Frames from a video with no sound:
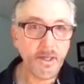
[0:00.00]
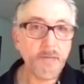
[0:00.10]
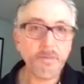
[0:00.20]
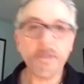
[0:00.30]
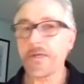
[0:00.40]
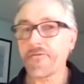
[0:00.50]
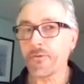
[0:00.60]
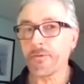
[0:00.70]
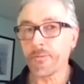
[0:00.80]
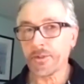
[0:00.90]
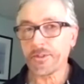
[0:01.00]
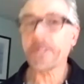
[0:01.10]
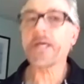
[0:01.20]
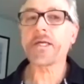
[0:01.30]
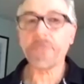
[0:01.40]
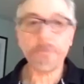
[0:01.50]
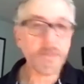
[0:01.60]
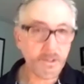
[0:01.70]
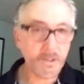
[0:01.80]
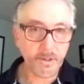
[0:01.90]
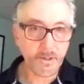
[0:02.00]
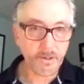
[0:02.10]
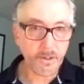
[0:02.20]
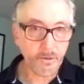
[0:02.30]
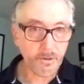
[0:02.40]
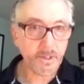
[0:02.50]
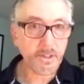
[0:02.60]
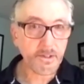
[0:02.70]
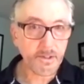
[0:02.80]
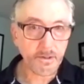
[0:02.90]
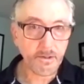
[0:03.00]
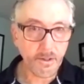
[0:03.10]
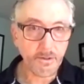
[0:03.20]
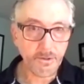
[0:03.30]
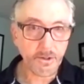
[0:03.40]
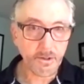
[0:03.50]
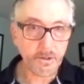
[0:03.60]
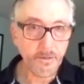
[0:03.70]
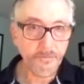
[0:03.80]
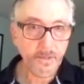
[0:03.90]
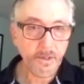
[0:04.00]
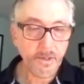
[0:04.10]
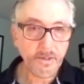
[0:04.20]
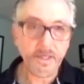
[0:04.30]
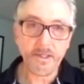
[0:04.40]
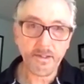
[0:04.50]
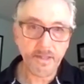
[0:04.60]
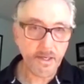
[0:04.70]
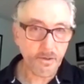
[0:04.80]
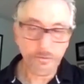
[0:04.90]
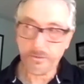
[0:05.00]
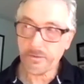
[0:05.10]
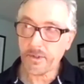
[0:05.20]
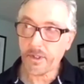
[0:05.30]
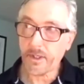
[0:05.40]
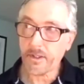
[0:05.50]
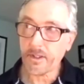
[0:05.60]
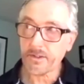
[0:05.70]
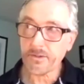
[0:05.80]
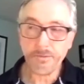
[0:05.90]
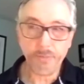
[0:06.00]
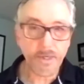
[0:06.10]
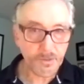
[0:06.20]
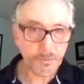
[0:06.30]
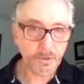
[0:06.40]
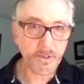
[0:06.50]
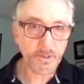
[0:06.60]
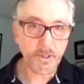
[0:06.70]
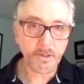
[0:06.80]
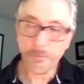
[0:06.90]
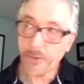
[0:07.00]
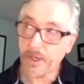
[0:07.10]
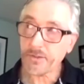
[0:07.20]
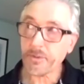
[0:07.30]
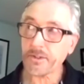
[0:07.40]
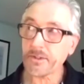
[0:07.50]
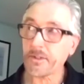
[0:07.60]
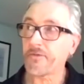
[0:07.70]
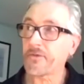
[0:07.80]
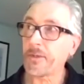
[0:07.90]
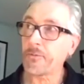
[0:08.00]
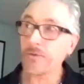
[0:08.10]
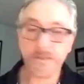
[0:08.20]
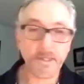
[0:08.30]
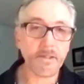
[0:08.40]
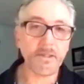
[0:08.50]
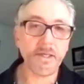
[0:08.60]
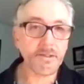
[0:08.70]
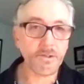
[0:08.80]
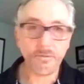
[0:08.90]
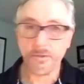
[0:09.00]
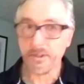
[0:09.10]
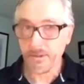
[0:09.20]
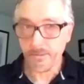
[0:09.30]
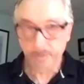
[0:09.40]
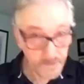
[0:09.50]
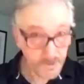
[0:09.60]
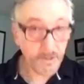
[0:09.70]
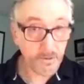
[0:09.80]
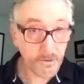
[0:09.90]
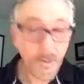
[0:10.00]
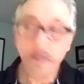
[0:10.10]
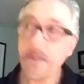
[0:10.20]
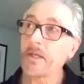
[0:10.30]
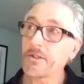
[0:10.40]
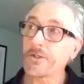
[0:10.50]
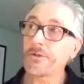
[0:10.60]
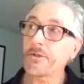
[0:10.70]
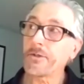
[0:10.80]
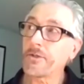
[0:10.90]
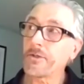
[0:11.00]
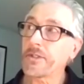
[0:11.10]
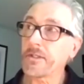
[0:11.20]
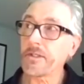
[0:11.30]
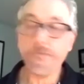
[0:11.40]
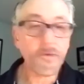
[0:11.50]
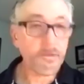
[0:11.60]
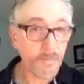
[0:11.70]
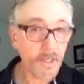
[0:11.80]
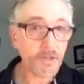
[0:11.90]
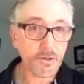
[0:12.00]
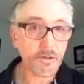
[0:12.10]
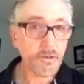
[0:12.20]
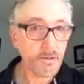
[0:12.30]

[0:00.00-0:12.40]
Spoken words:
But if we're emerging out of a materially oriented culture that now is prosperous enough to be more psychological standards, children are using a different measure.